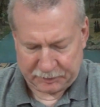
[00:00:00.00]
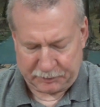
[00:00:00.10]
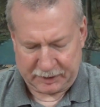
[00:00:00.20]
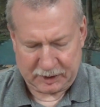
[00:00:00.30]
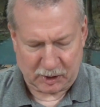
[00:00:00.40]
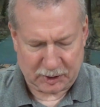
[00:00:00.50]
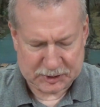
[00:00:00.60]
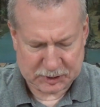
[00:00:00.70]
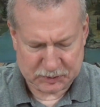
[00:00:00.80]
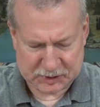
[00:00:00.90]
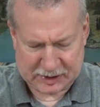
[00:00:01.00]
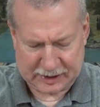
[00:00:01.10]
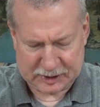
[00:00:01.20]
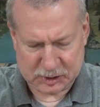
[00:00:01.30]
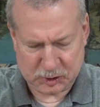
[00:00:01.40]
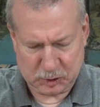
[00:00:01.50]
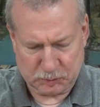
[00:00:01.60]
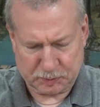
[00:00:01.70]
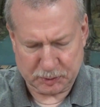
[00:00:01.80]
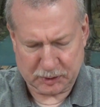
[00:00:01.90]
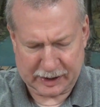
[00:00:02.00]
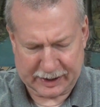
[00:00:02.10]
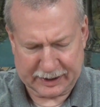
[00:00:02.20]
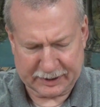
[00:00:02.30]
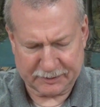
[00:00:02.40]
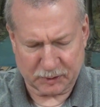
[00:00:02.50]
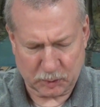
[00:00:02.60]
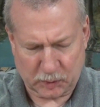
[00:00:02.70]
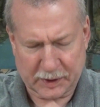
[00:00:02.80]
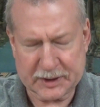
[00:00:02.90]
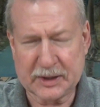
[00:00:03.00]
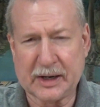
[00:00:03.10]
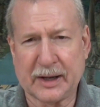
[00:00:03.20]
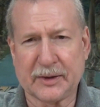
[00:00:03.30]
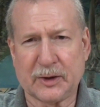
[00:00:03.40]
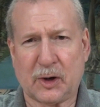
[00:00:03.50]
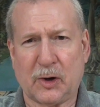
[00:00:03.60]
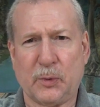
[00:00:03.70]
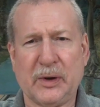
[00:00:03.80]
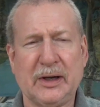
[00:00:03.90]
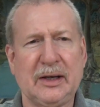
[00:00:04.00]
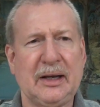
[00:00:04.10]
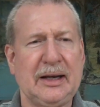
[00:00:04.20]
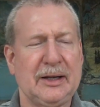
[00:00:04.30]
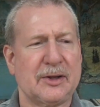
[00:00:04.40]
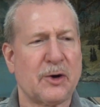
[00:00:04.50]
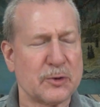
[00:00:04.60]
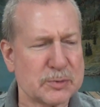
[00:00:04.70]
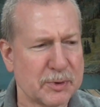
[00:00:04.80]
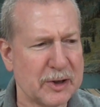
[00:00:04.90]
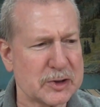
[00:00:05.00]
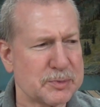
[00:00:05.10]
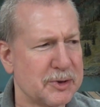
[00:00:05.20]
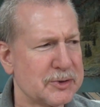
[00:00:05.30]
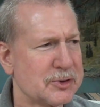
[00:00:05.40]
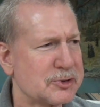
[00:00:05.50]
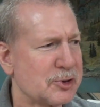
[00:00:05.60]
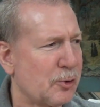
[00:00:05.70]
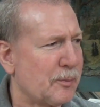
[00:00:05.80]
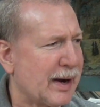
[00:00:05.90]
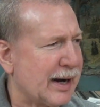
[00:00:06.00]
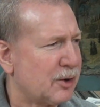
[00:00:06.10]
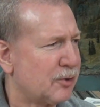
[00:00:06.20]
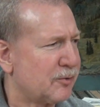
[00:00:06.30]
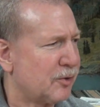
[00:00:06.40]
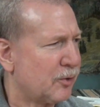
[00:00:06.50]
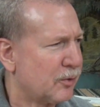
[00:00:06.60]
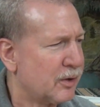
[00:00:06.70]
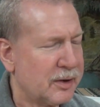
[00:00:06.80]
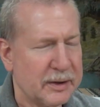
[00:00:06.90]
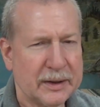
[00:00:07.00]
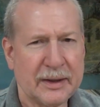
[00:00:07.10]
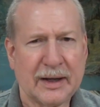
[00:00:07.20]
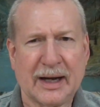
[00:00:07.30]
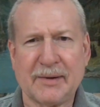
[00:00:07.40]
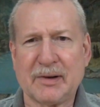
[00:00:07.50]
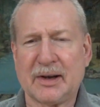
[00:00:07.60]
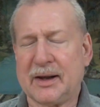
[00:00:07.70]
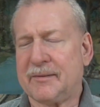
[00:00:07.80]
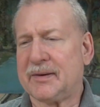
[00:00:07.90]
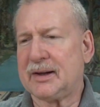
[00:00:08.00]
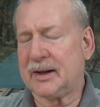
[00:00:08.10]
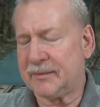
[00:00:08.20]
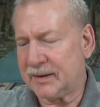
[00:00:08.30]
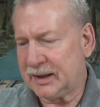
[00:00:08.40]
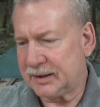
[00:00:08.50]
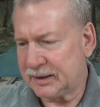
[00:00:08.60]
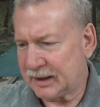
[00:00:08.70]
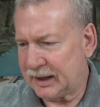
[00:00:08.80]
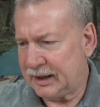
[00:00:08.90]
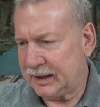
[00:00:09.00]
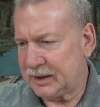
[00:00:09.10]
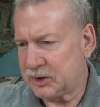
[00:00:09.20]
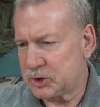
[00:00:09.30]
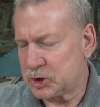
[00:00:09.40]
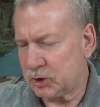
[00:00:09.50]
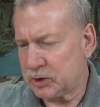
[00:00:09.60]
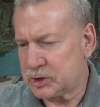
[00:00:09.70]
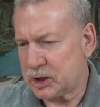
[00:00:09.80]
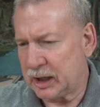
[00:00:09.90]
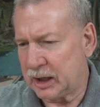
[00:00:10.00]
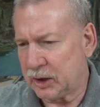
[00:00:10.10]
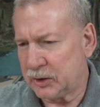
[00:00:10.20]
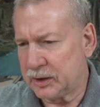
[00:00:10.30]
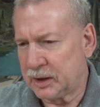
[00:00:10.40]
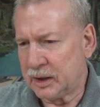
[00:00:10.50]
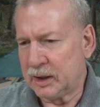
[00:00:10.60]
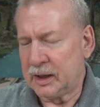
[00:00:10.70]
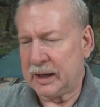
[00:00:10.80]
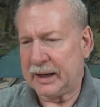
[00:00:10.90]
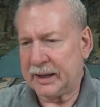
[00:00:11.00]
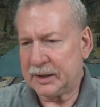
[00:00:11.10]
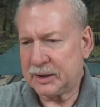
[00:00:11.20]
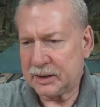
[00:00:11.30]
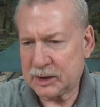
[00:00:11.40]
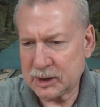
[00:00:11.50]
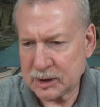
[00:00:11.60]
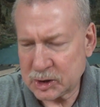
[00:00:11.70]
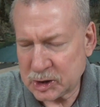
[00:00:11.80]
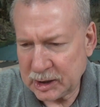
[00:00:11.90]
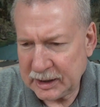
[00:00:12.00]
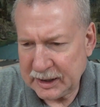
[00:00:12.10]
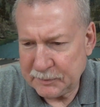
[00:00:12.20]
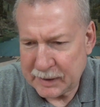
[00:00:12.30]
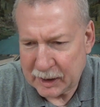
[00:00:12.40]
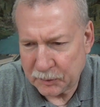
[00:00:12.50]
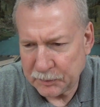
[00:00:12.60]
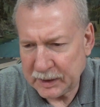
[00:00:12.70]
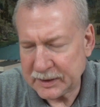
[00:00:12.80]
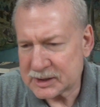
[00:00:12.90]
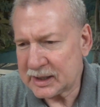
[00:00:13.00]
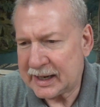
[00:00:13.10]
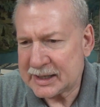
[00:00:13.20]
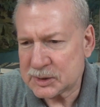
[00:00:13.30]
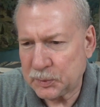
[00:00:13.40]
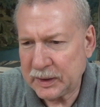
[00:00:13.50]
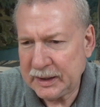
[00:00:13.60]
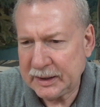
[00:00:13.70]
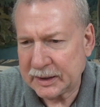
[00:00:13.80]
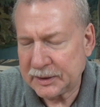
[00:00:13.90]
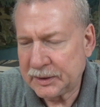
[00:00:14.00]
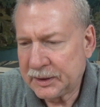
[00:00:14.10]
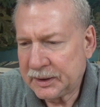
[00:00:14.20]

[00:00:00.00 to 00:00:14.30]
and it also says to pray for one another oh we need those prayers prayers are so powerful i have a lovely lovely lady in the church here and and she emailed me this last week and